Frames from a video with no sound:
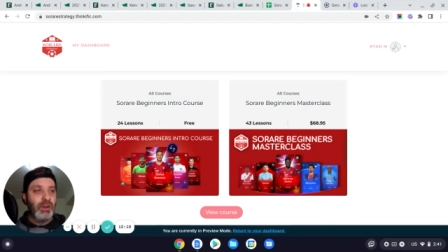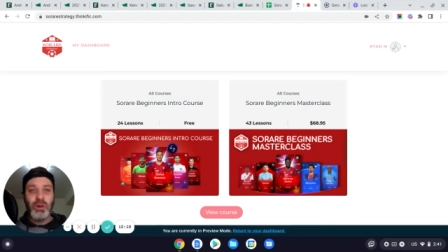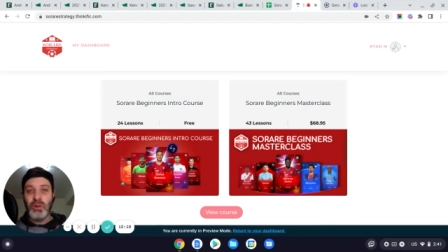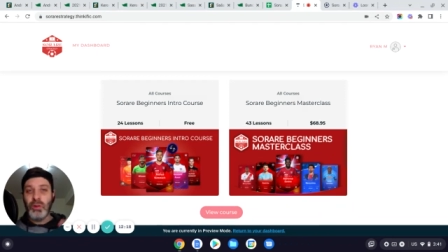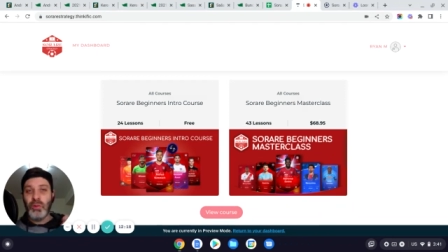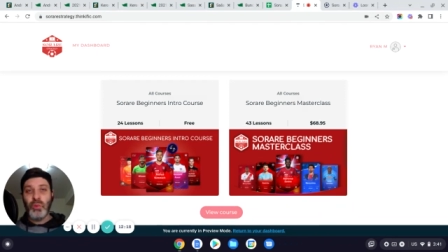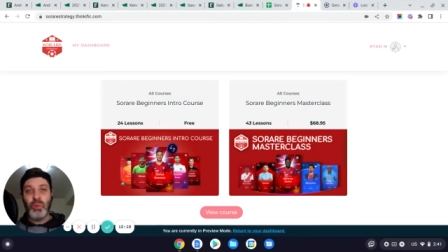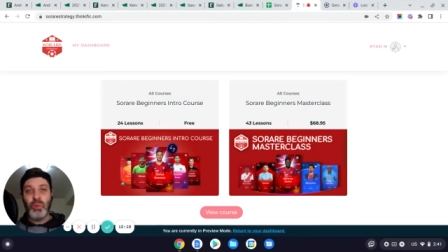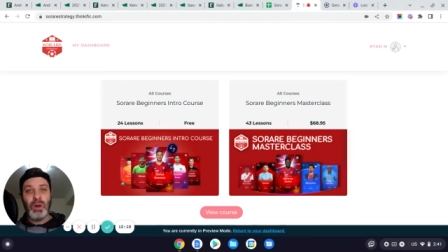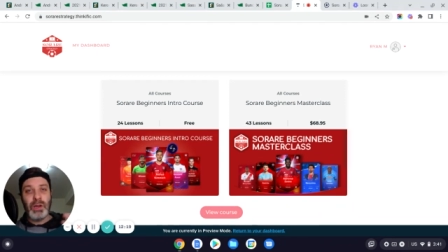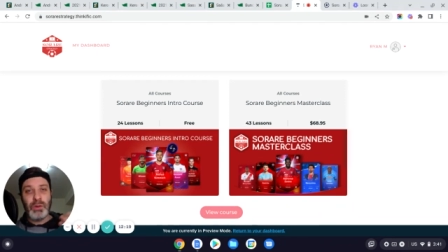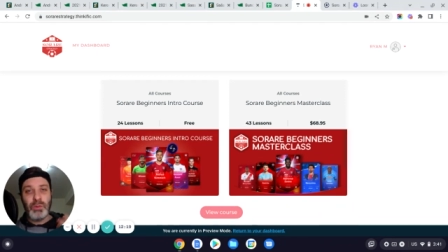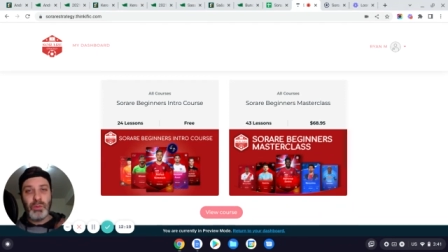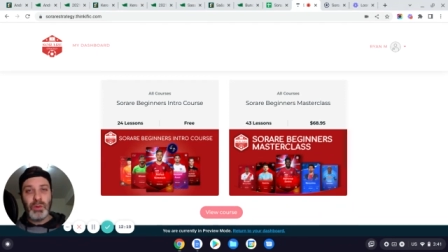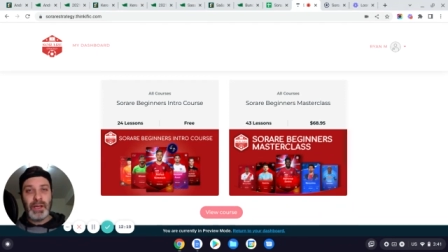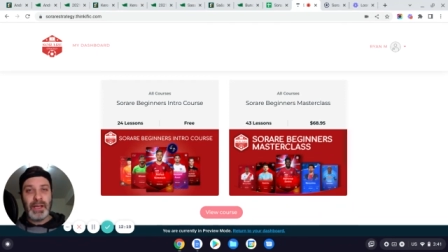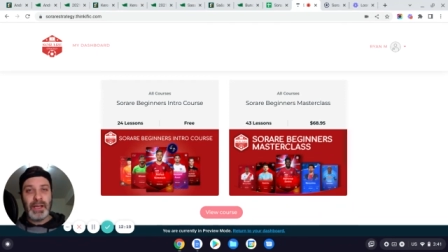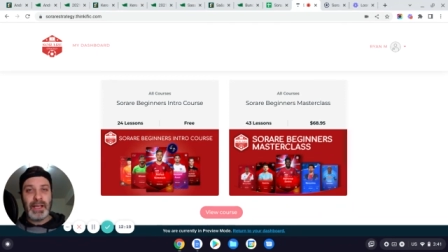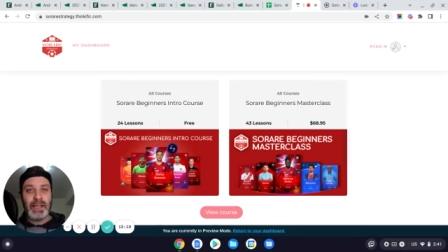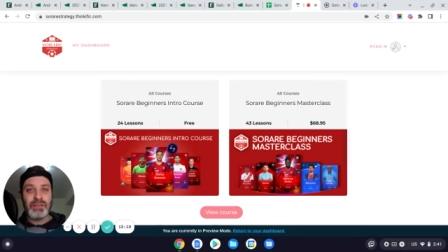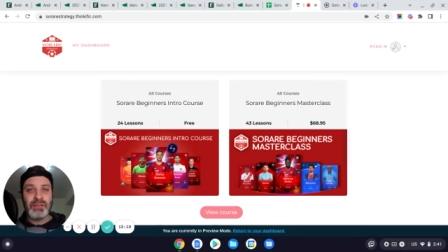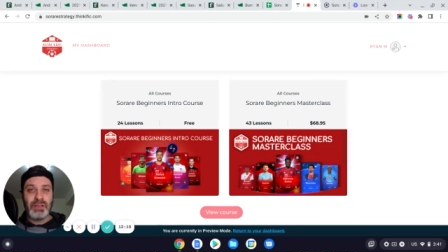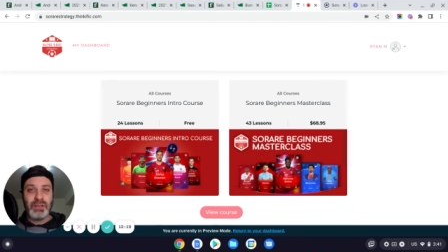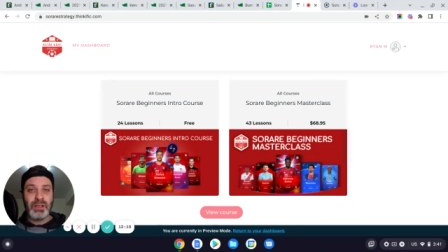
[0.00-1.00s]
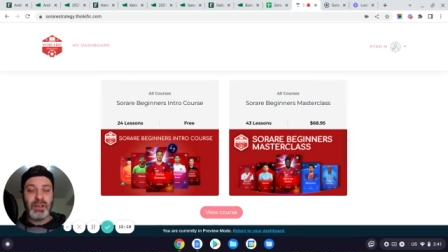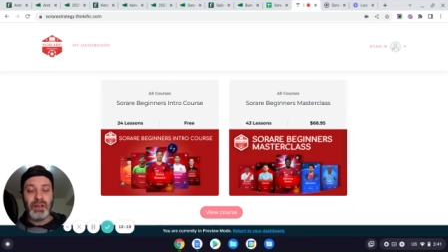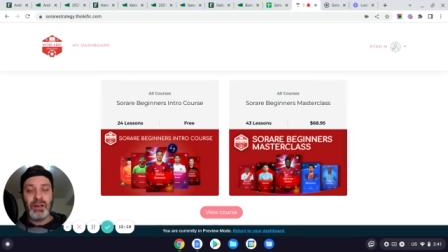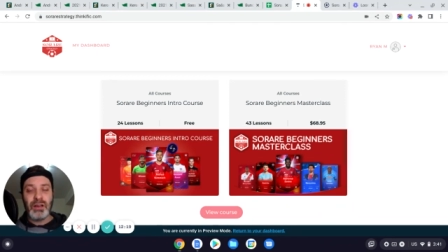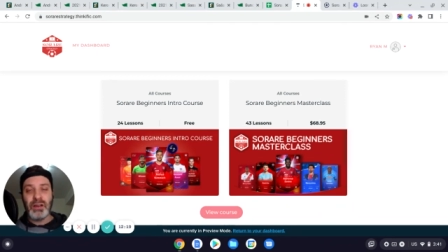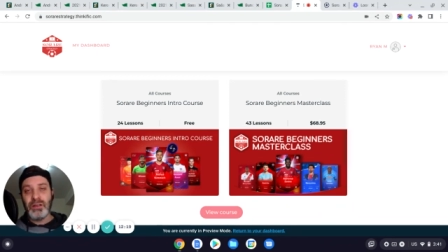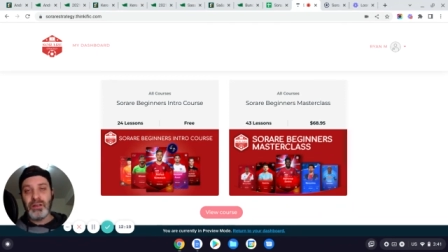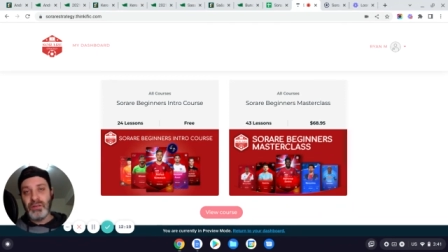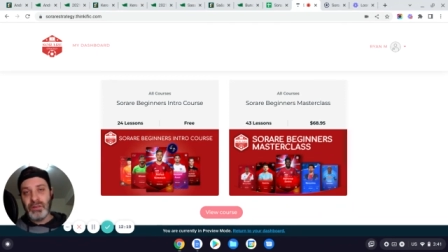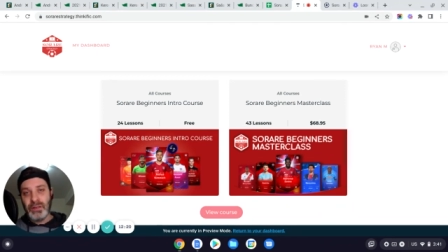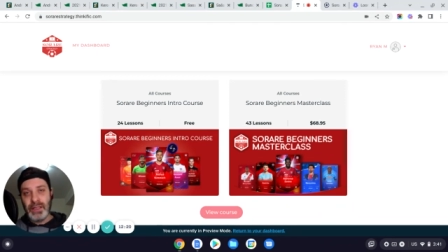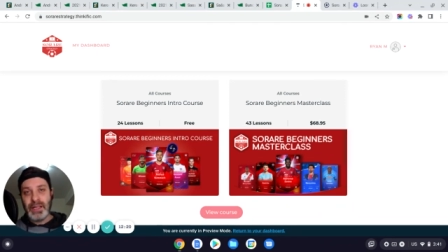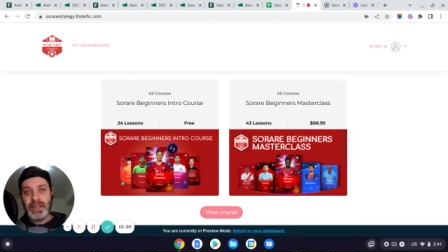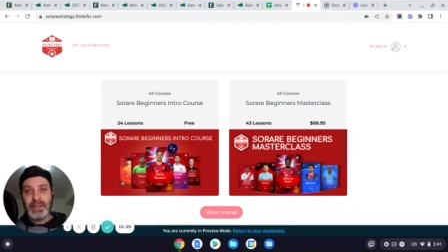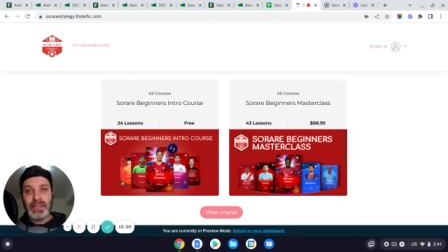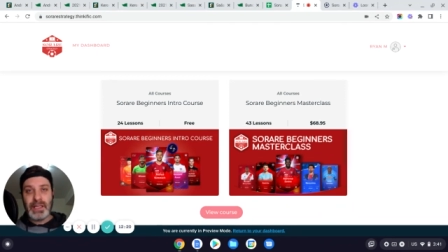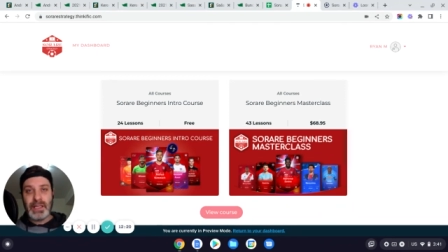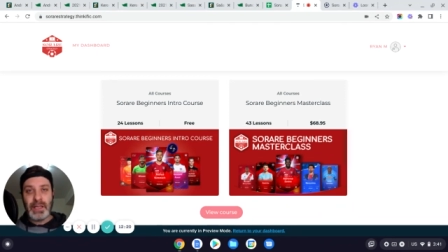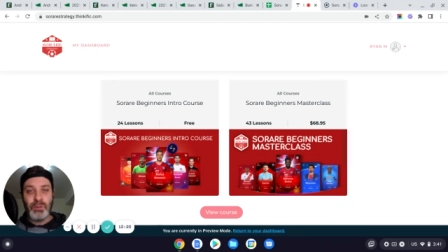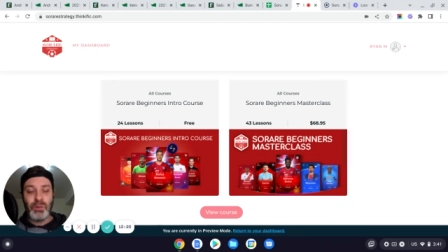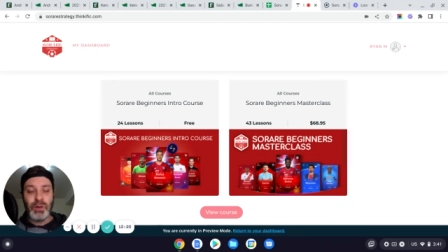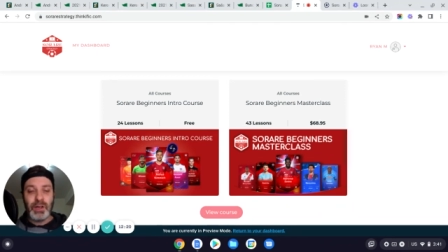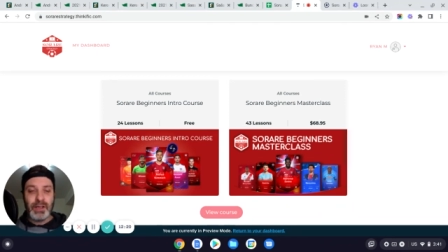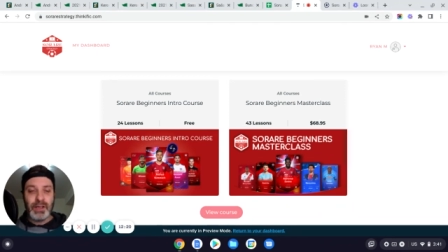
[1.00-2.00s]
or one extra card, or like I
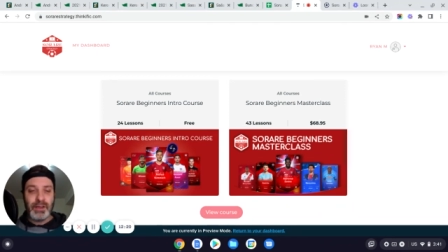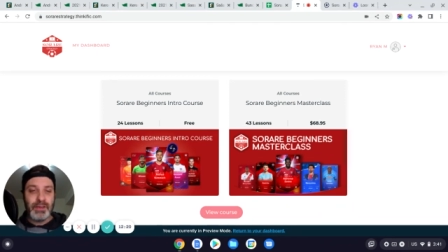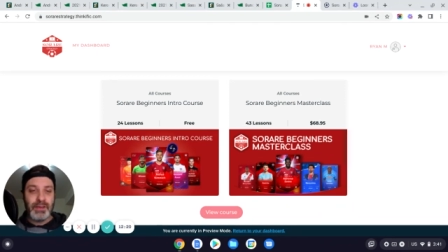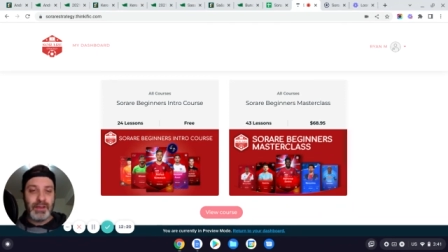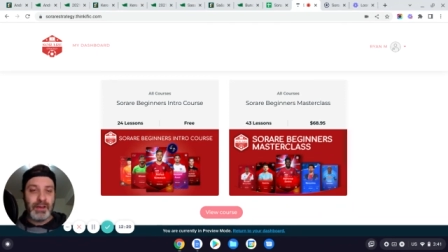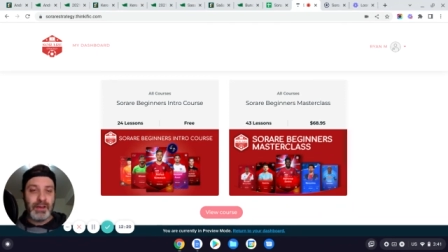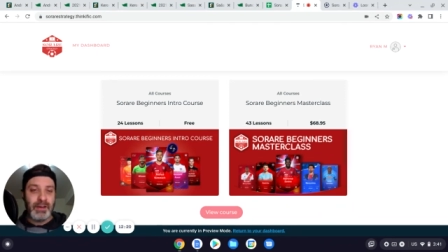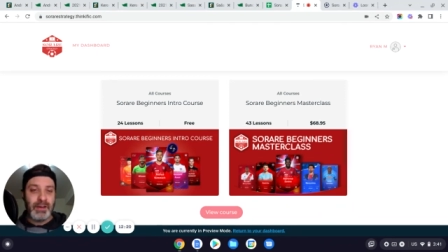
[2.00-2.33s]
said, one